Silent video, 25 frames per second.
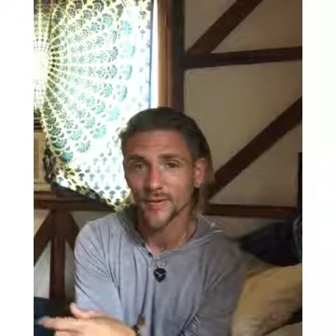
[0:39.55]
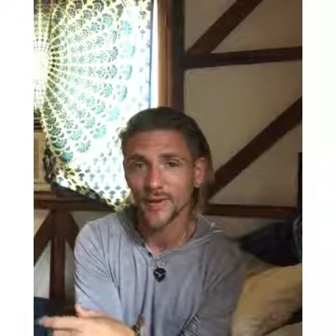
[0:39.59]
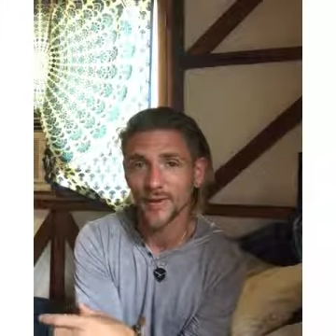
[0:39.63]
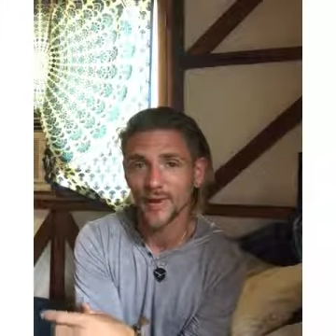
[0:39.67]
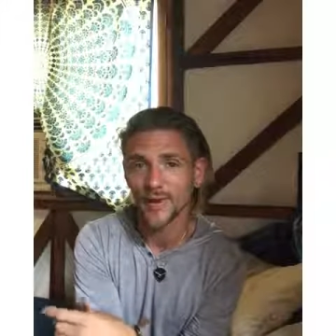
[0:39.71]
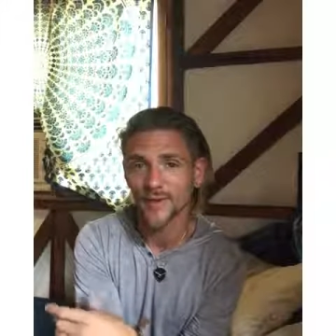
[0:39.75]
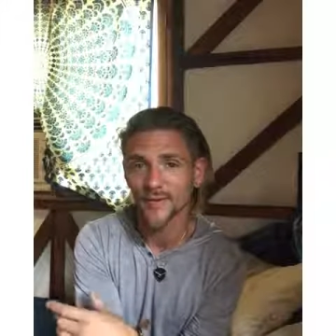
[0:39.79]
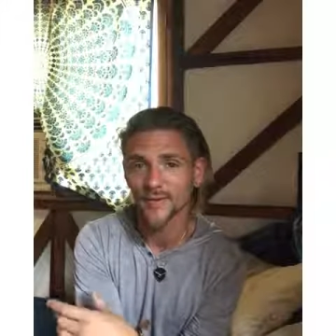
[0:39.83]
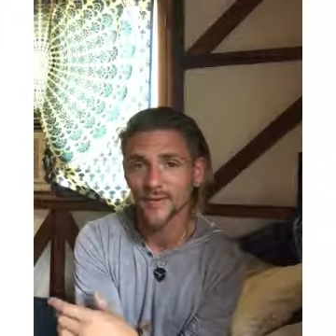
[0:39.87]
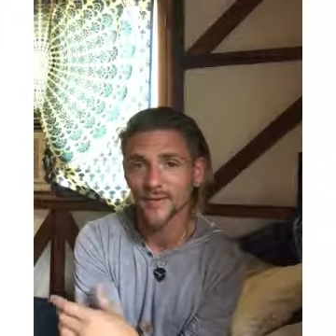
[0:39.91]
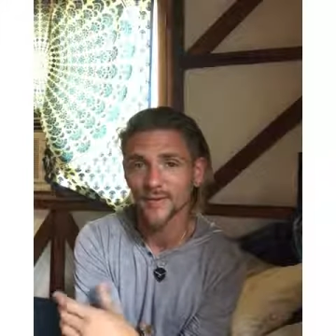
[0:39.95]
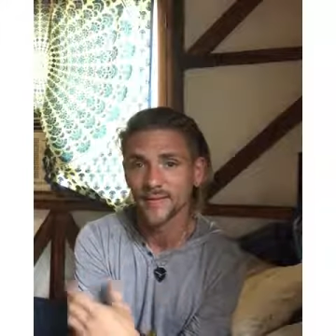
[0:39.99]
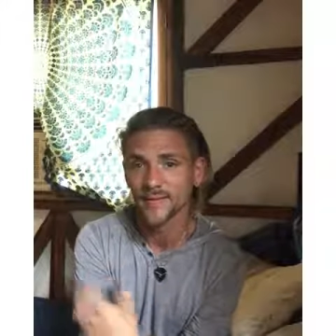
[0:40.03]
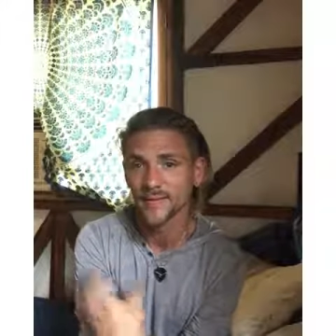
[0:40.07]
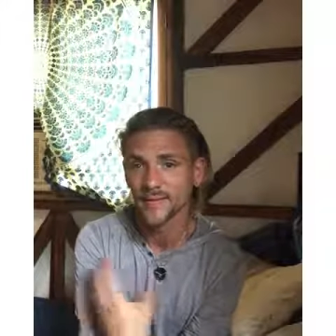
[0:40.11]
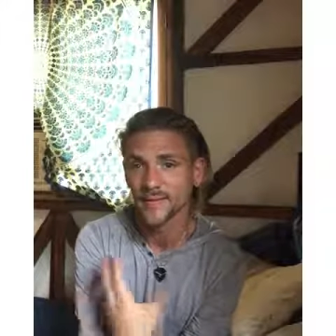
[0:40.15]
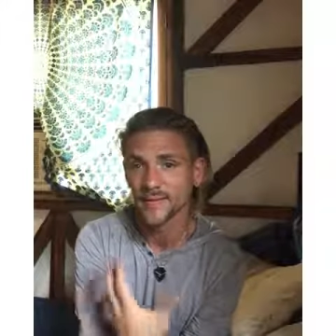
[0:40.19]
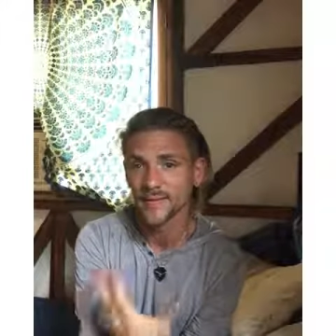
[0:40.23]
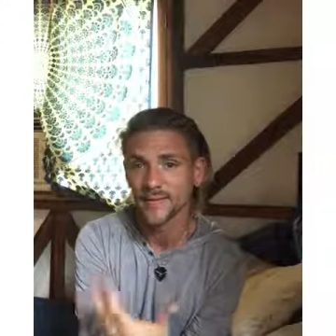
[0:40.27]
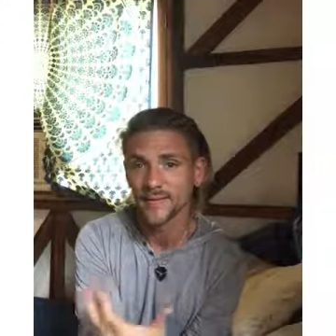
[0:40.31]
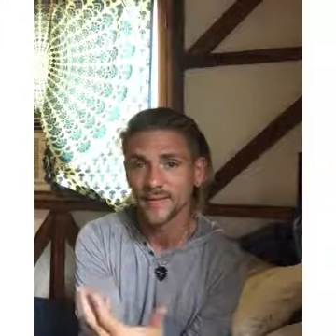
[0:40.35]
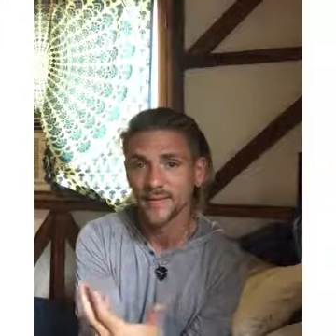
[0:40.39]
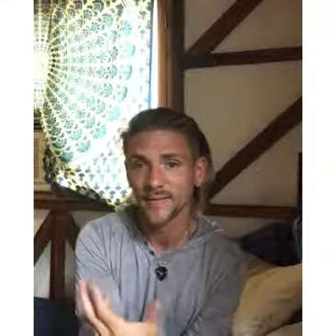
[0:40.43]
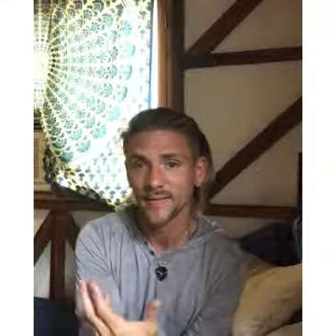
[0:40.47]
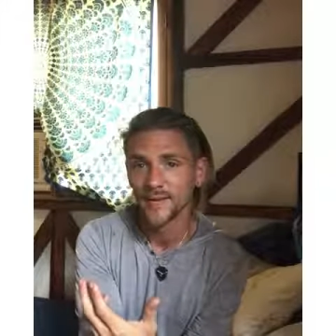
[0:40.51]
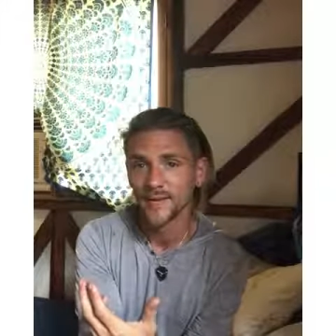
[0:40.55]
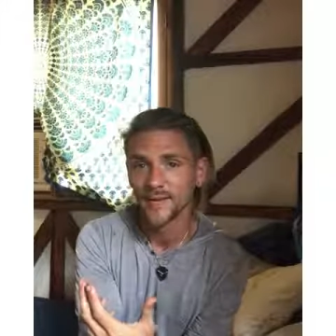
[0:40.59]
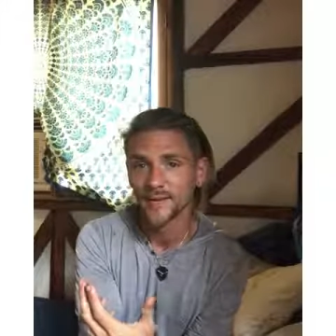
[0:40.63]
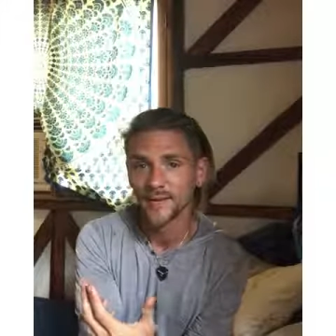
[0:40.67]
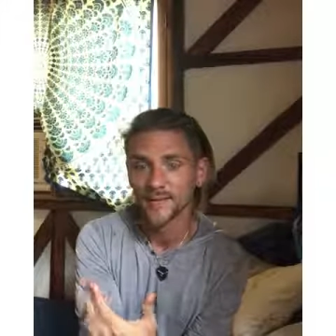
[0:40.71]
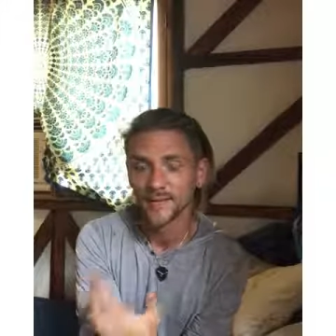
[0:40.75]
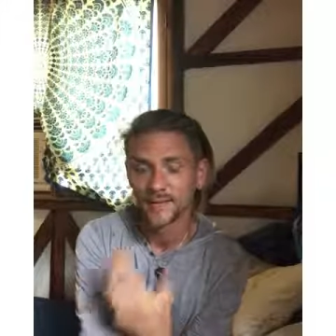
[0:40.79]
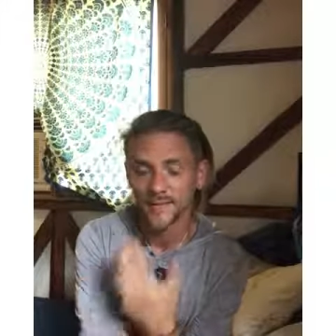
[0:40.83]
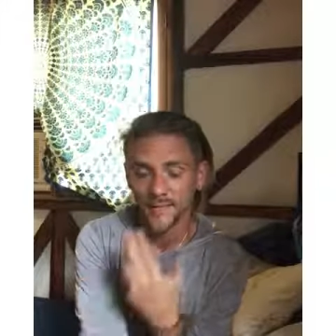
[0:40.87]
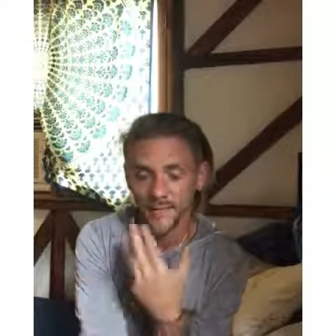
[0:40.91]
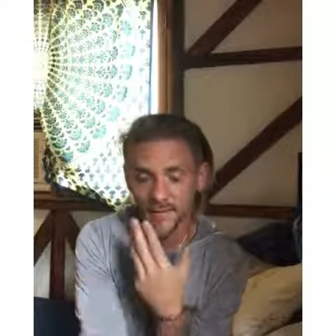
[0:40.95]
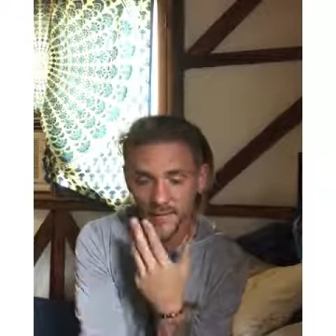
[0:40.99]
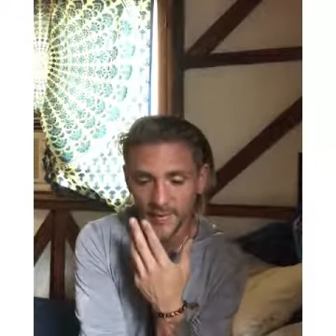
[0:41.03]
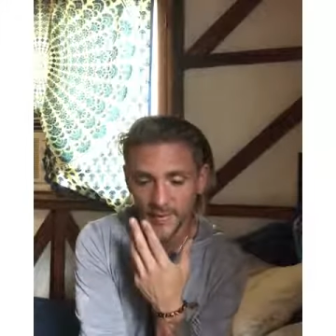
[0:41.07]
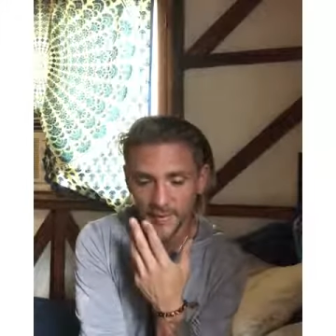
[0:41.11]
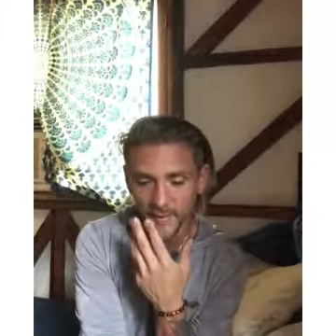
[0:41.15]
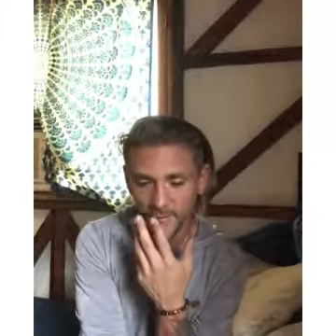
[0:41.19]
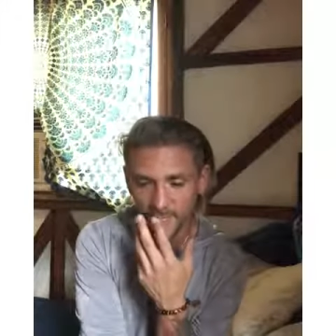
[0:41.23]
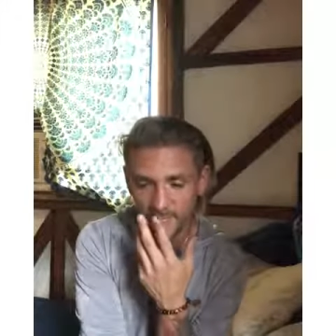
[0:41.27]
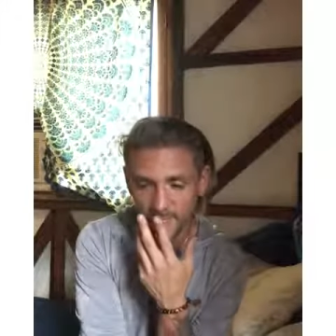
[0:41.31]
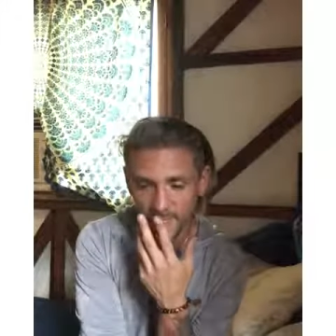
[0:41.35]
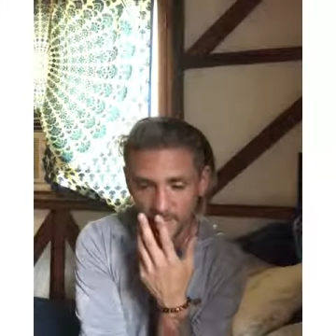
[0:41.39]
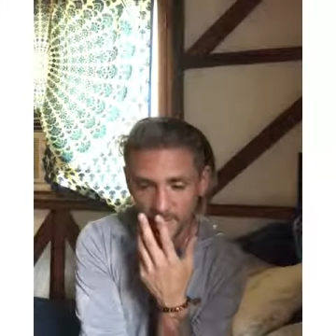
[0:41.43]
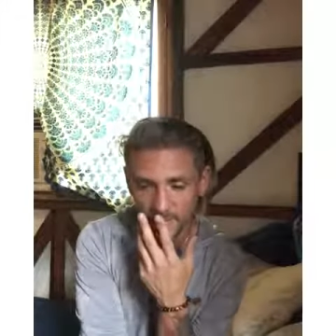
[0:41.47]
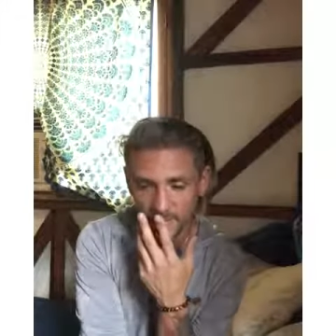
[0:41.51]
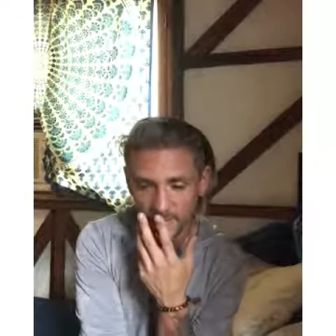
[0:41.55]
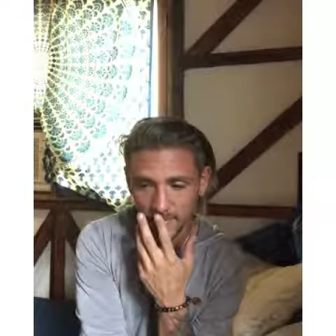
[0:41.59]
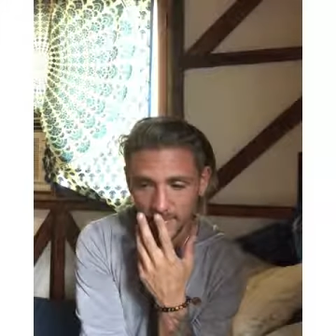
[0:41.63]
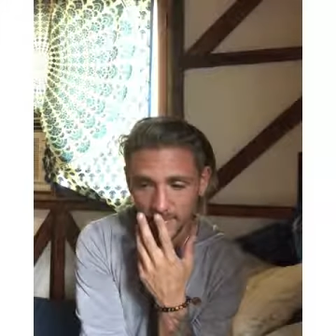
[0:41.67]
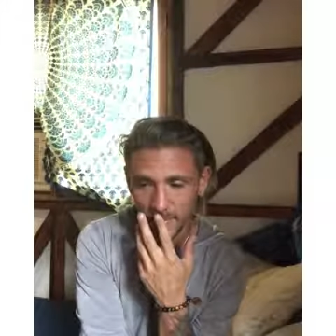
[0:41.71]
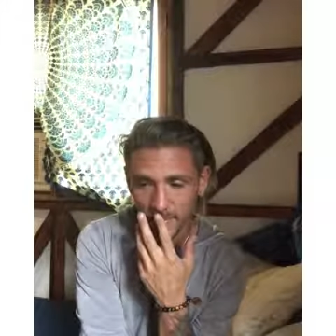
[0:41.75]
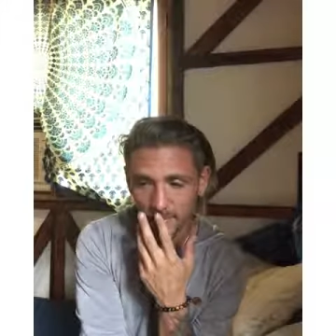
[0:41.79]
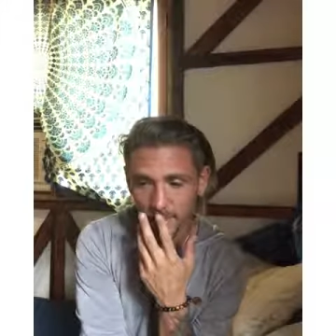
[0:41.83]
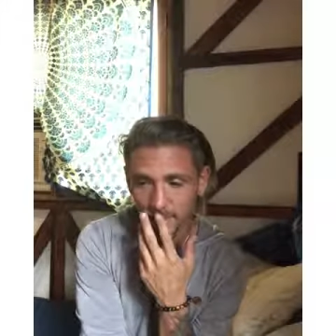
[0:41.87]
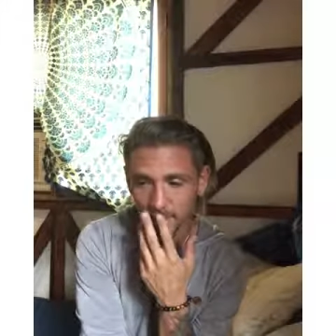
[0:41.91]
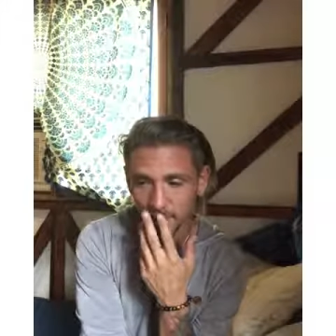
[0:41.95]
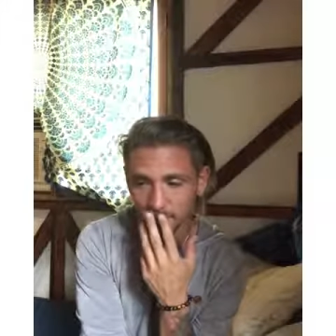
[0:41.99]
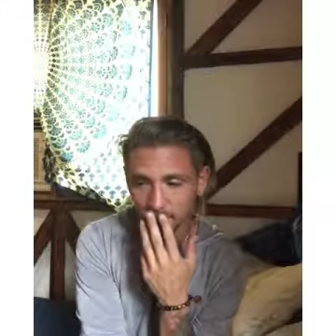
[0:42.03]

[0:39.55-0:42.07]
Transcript: back for a very long time.